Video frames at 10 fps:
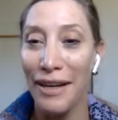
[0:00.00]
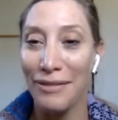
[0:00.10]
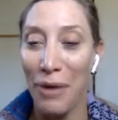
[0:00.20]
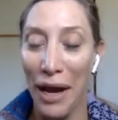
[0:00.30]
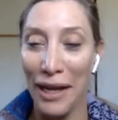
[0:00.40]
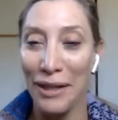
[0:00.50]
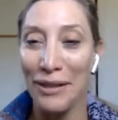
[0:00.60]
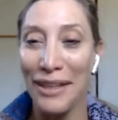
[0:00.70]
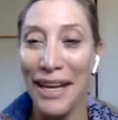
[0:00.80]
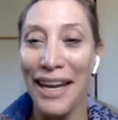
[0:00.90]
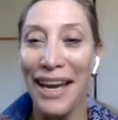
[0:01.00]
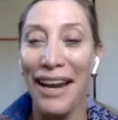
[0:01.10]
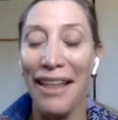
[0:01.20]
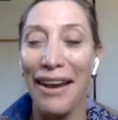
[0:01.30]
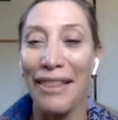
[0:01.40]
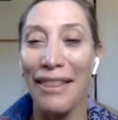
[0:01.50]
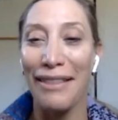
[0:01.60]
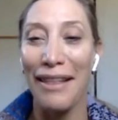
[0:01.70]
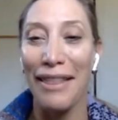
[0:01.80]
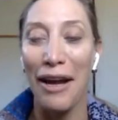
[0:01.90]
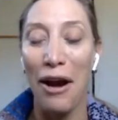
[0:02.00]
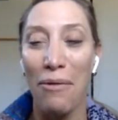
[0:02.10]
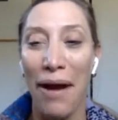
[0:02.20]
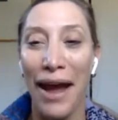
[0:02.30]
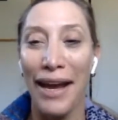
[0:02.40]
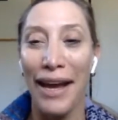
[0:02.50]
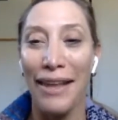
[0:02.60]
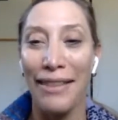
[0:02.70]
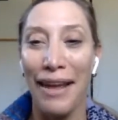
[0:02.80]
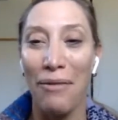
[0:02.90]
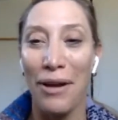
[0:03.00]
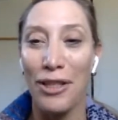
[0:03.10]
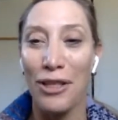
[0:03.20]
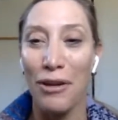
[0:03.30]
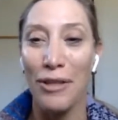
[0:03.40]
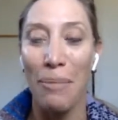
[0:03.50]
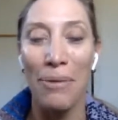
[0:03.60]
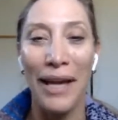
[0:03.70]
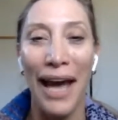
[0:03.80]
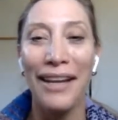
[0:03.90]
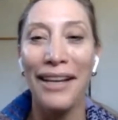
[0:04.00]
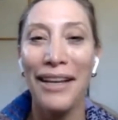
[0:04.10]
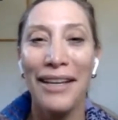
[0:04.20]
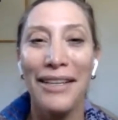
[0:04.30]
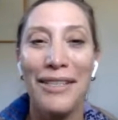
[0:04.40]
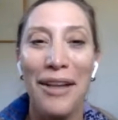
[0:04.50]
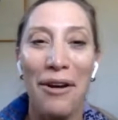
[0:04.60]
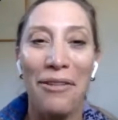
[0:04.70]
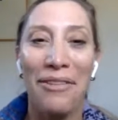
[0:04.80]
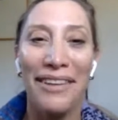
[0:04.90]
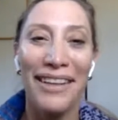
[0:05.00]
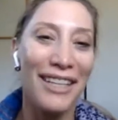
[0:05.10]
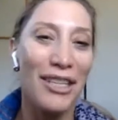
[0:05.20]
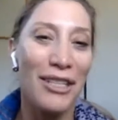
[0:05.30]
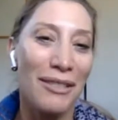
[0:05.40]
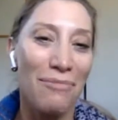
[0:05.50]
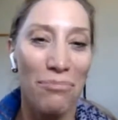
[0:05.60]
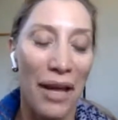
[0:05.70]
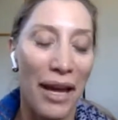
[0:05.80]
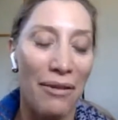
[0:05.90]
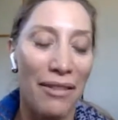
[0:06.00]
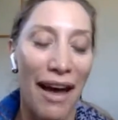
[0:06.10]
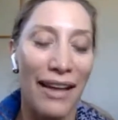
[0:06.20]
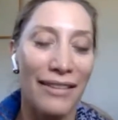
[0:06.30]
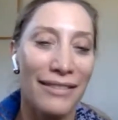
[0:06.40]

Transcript: regularly. And then I think that they go away and then one shows up again. So it's just playing with that.